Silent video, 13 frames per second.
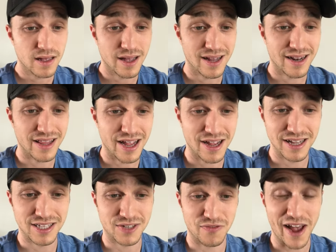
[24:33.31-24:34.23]
And
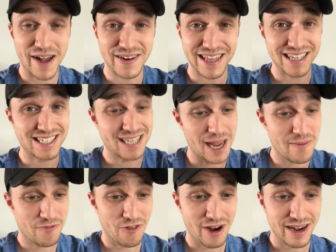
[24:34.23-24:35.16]
it's found in that
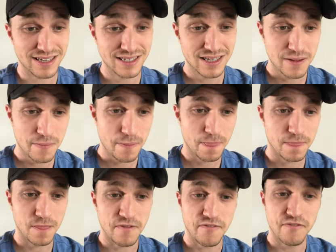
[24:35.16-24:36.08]
same phrase
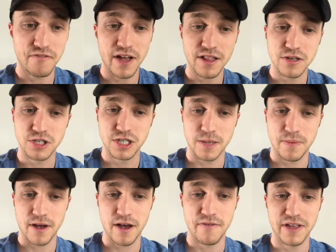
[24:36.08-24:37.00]
the
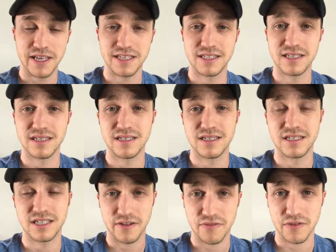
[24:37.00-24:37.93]
fellowship of his
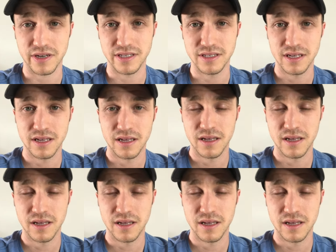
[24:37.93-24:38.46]
sufferings.